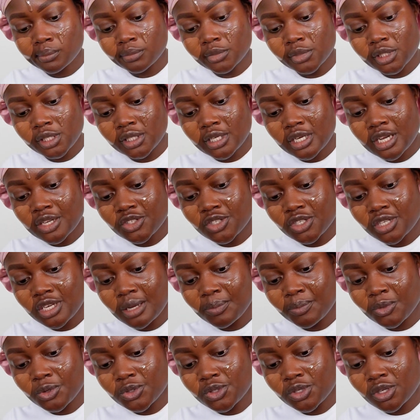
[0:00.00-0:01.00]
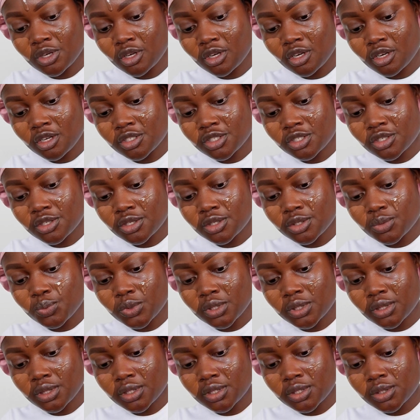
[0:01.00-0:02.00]
actually I'm using a lot because
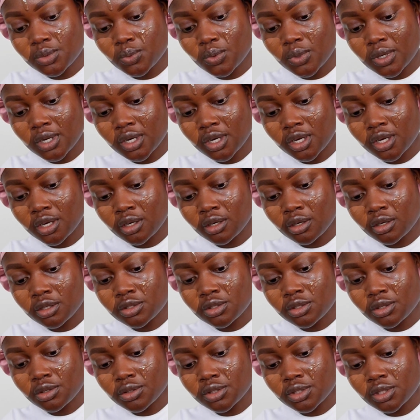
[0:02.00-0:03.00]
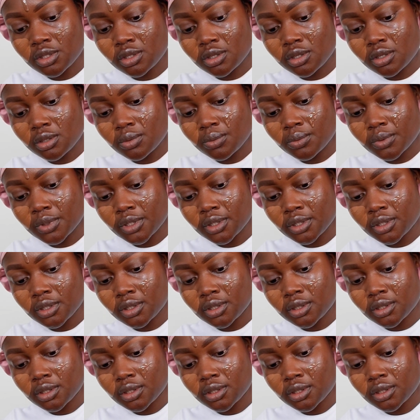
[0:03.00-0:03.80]
with this one a lot goes a long way.